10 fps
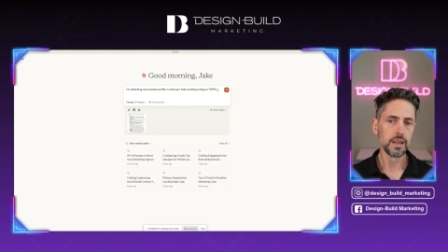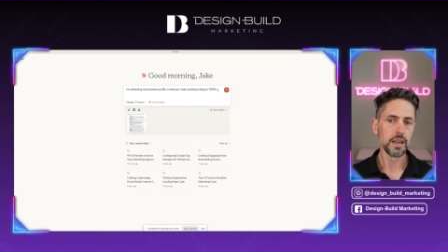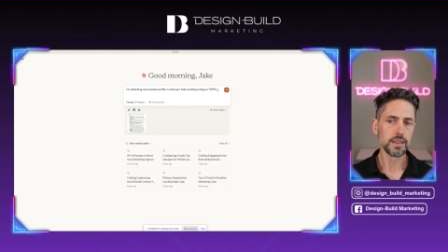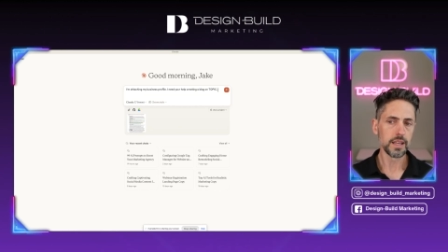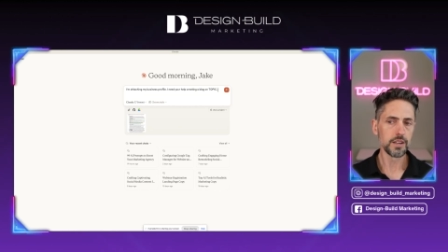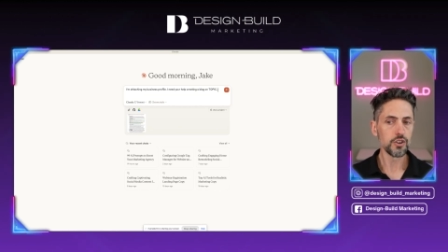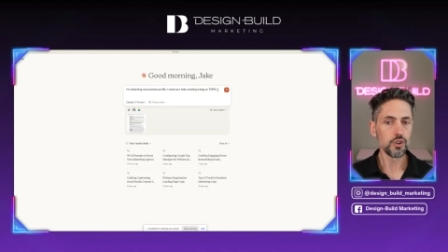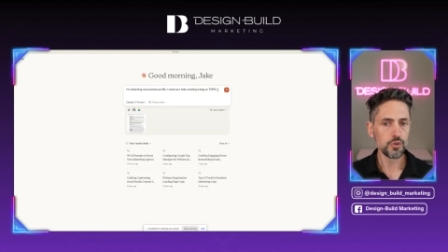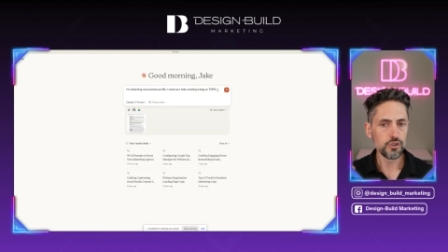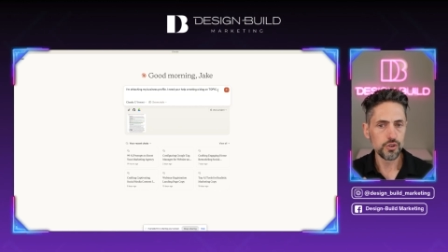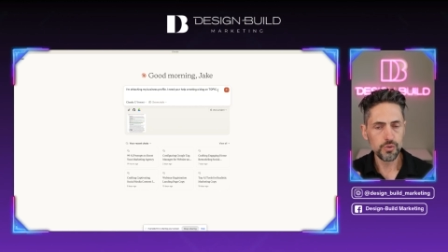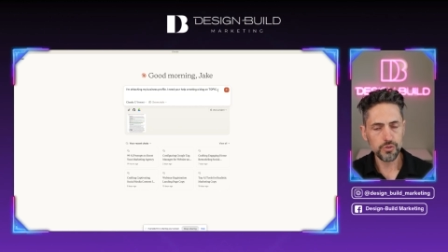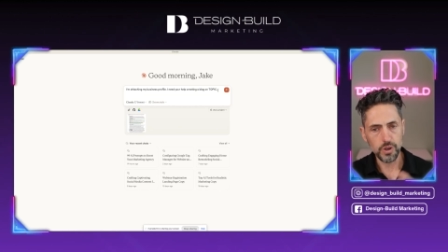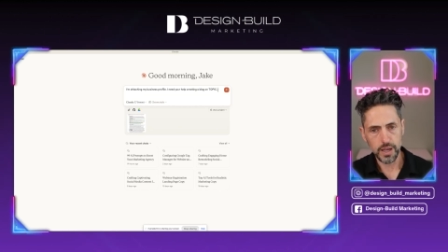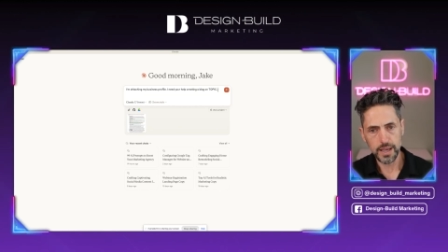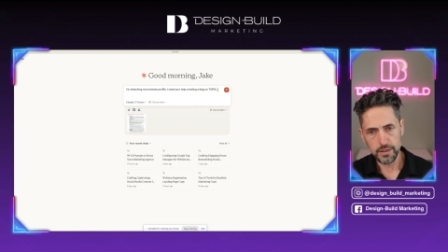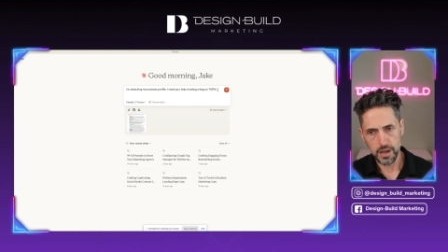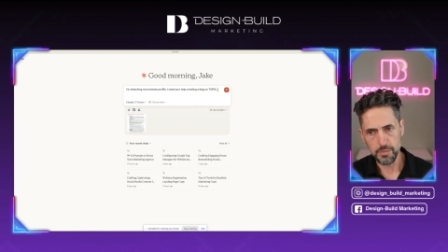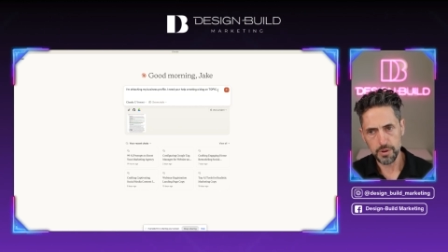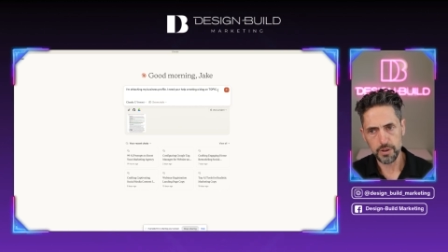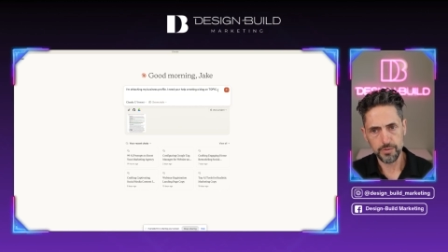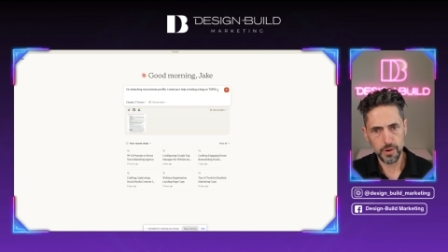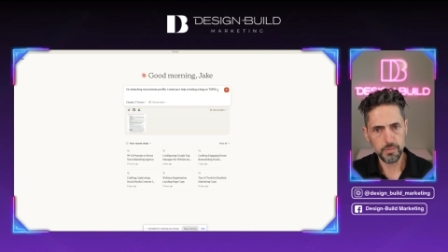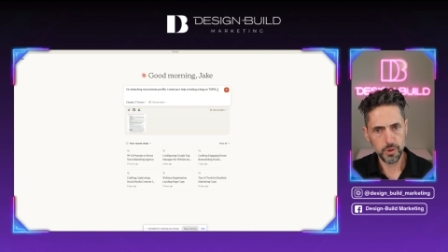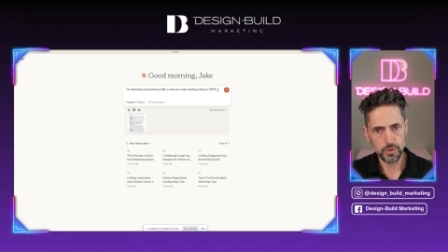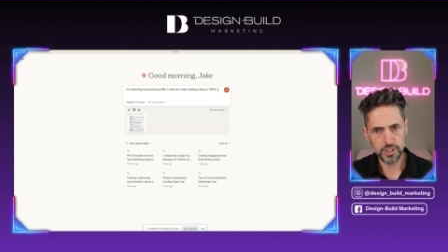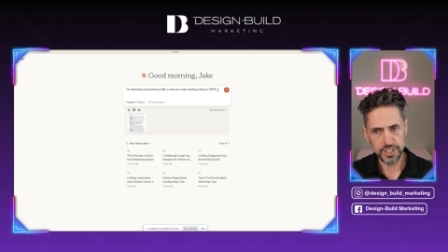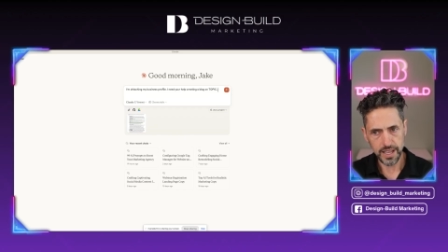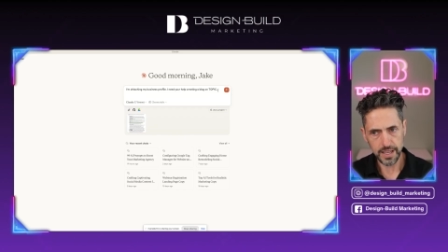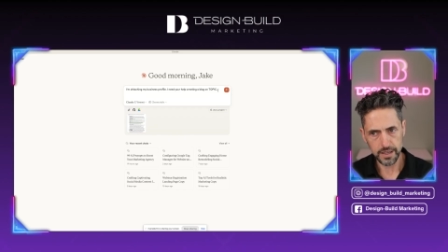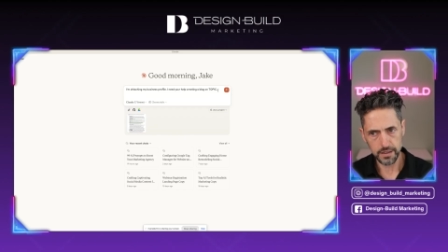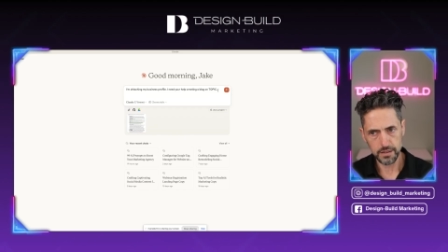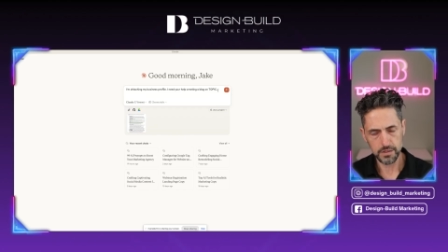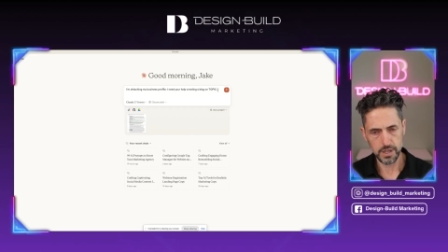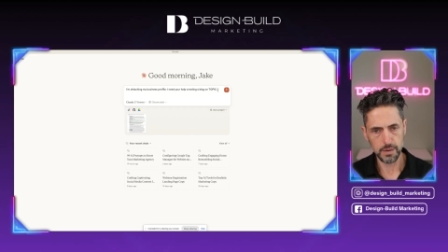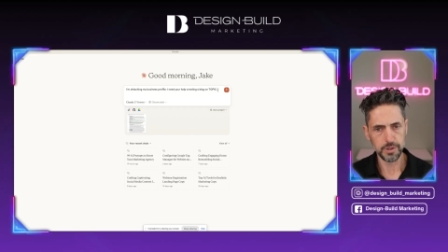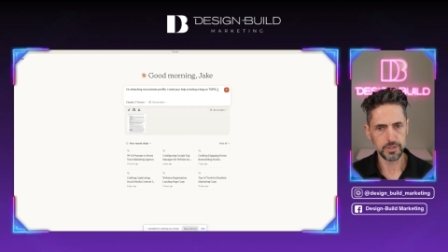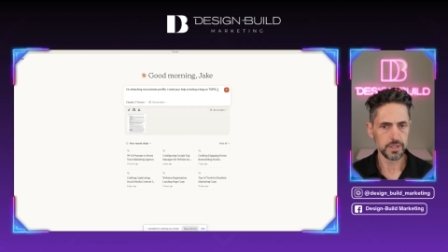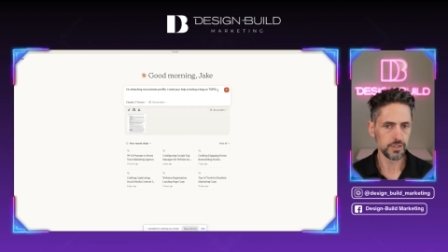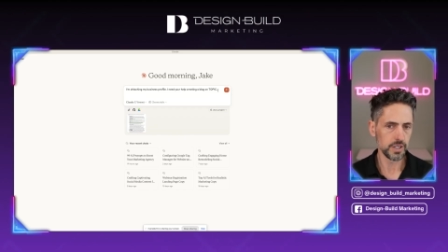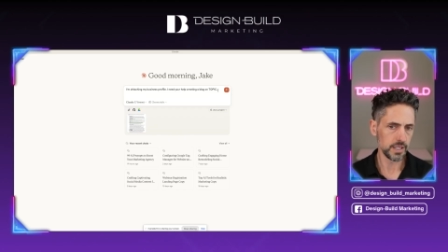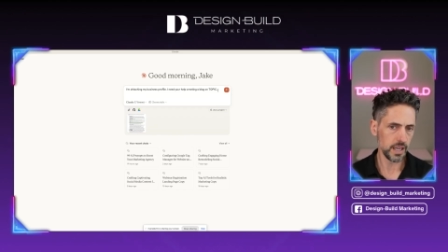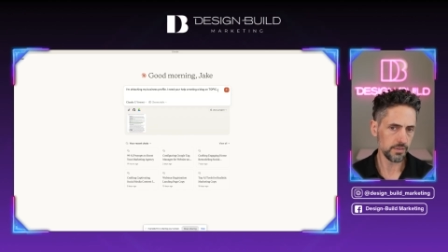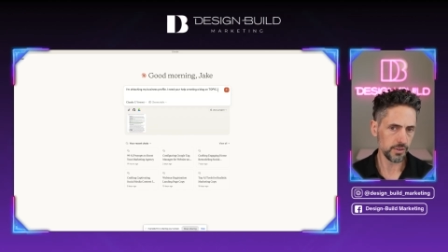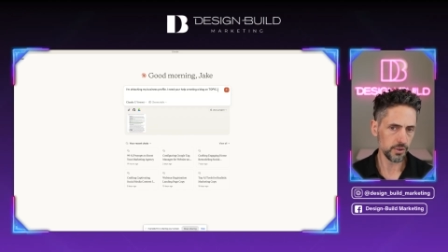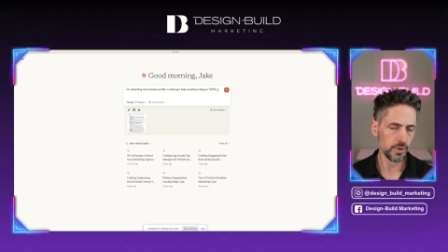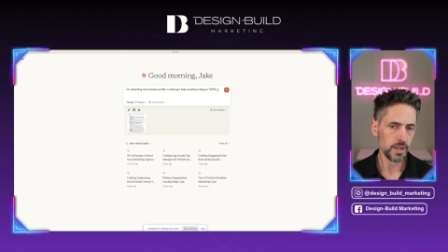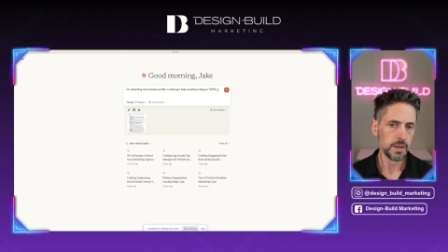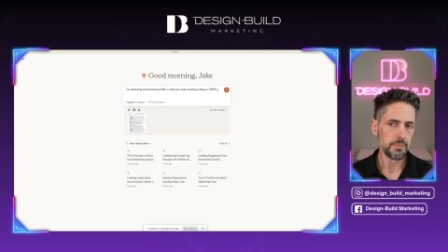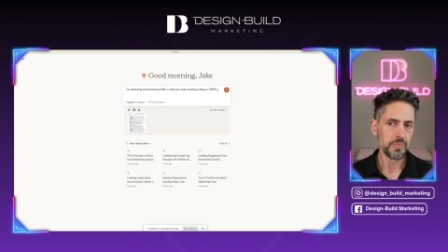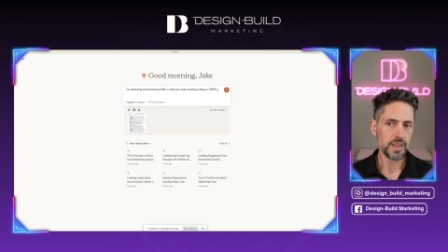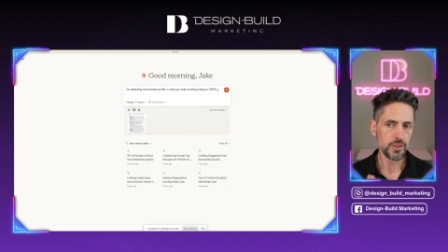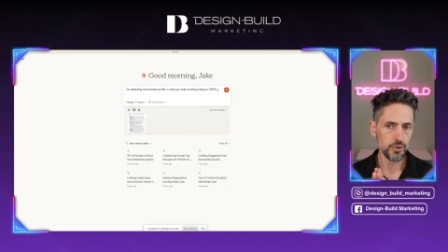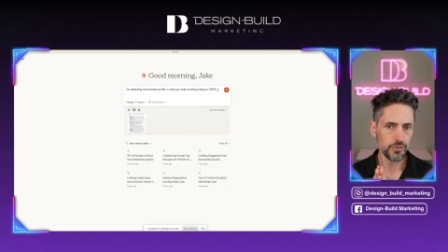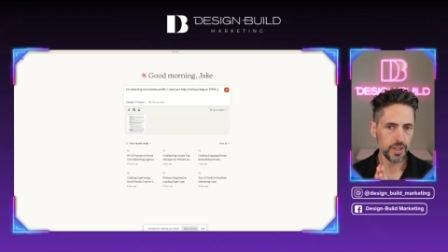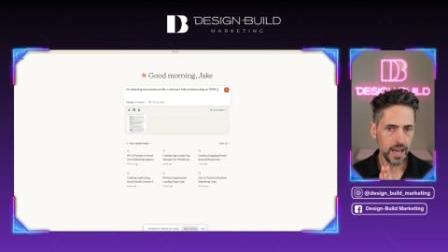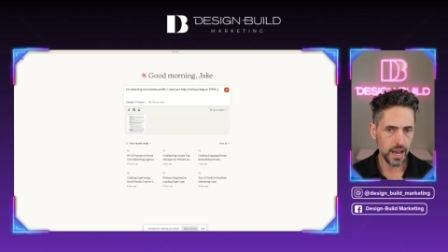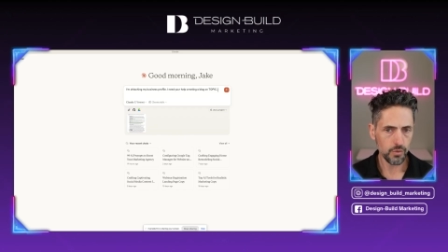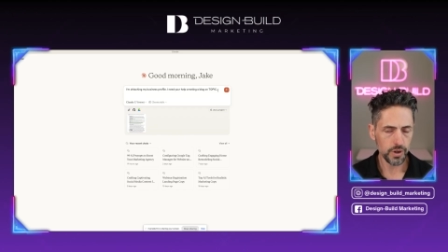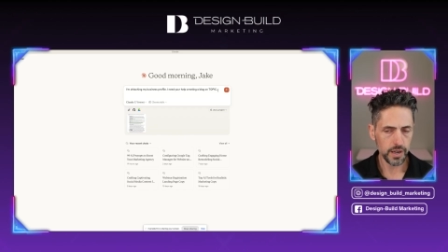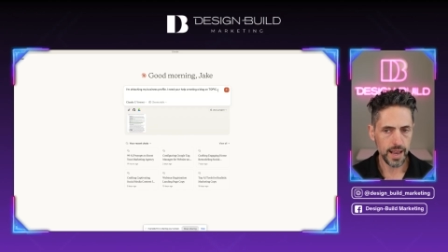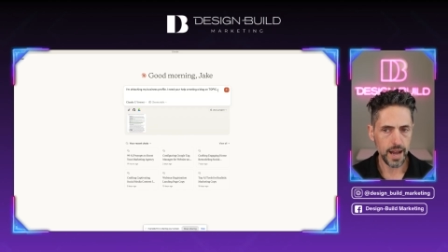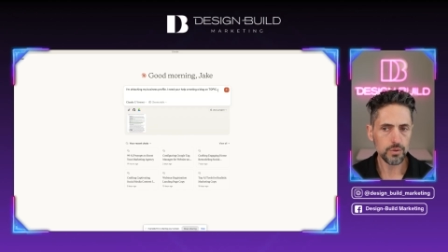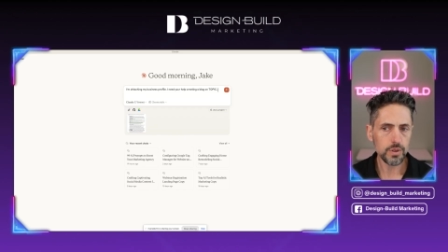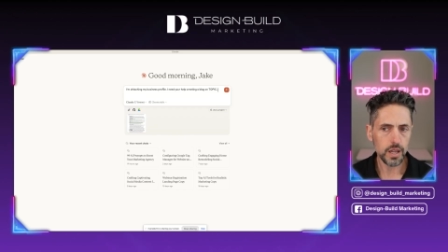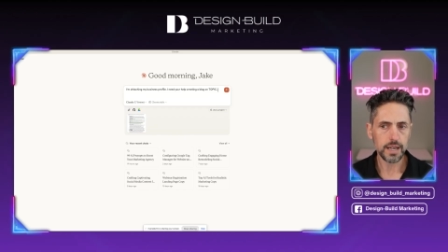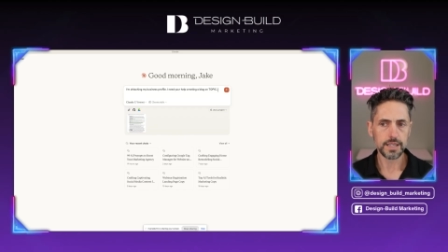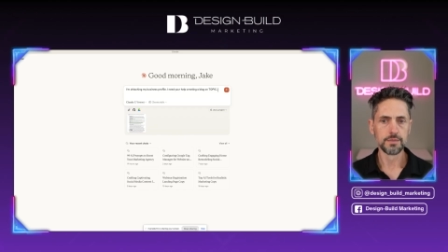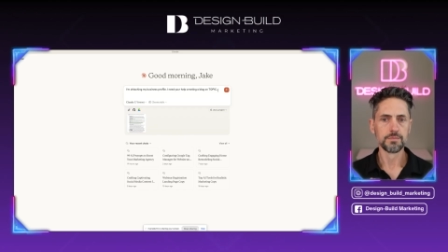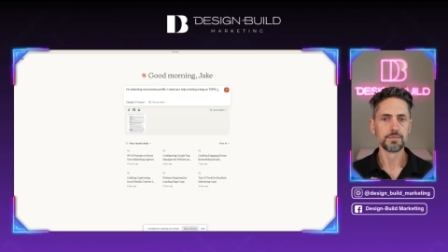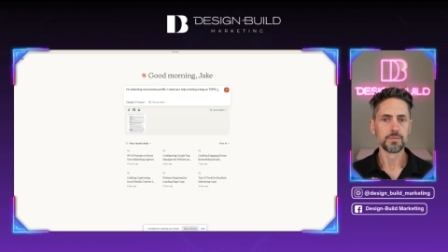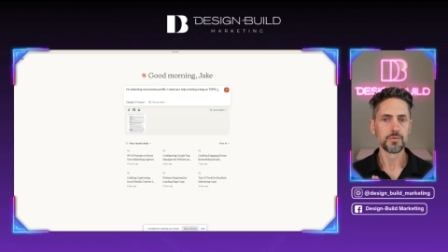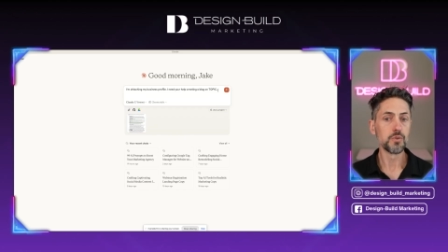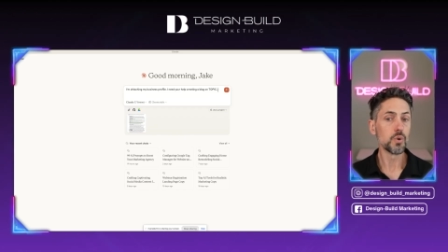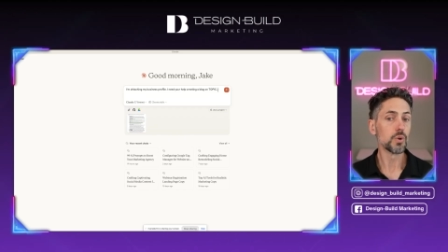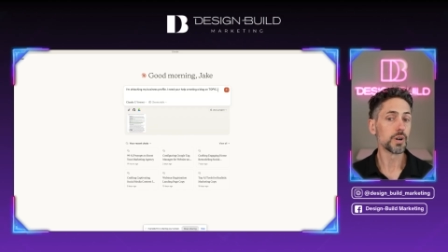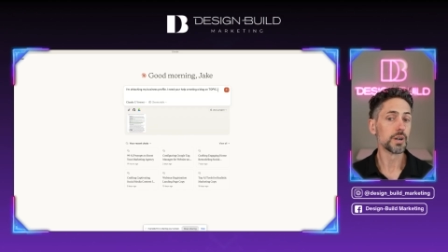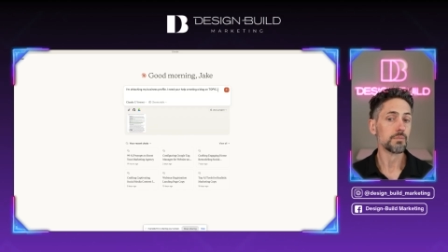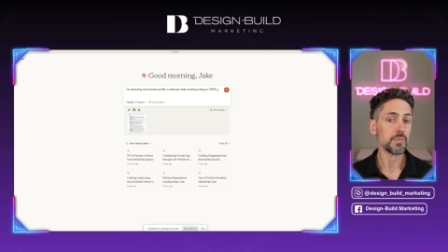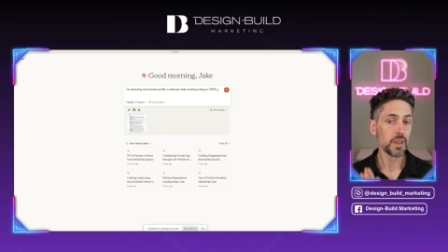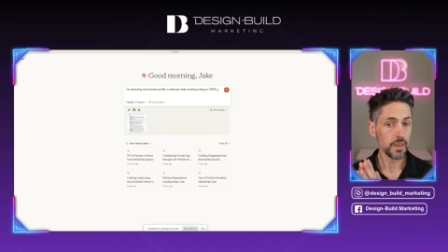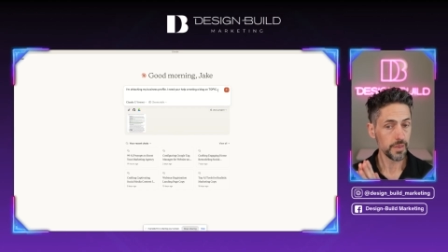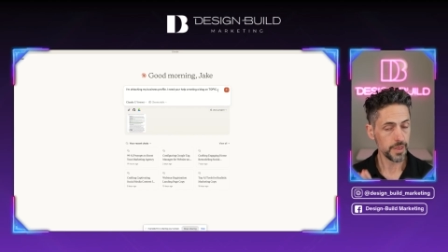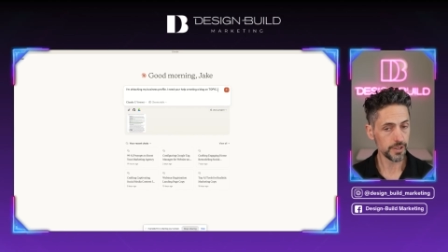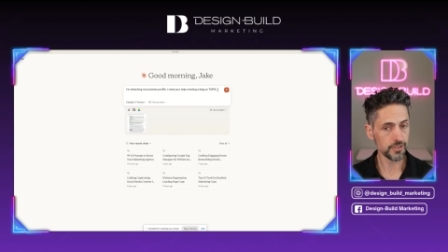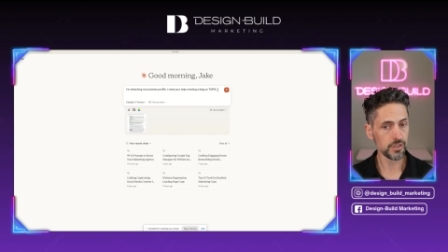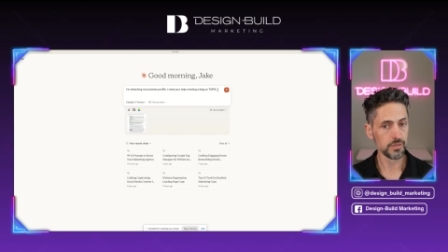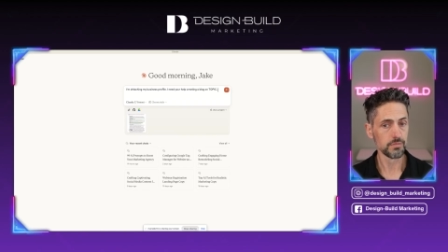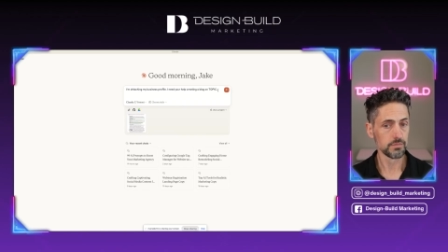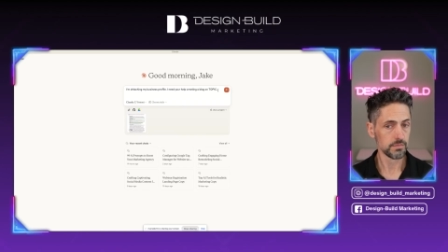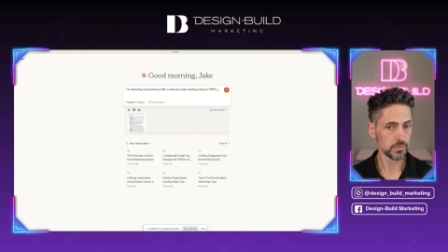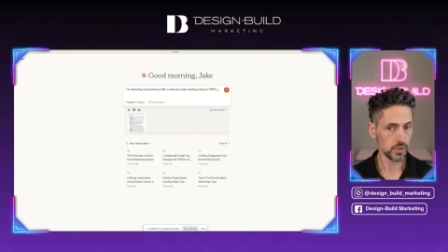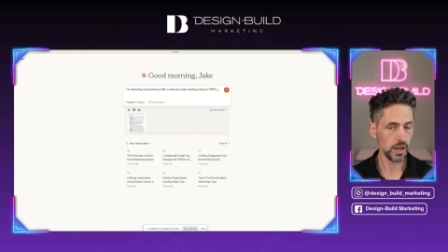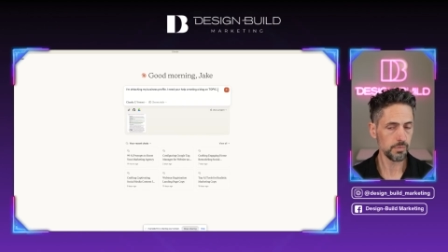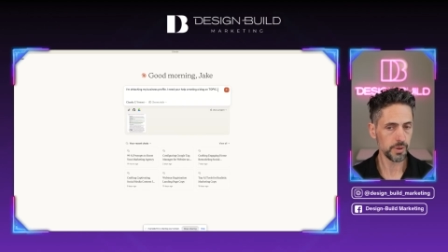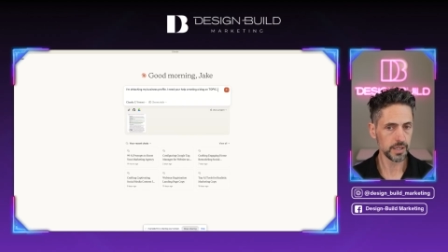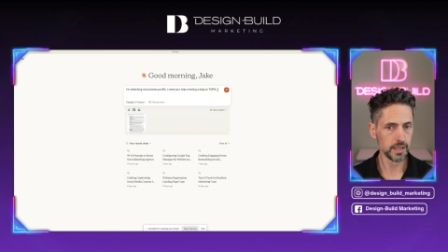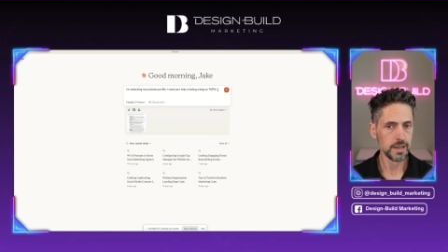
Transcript: and then you choose a topic from those 10 topics that it gave you, and you say, I want an outline for this topic,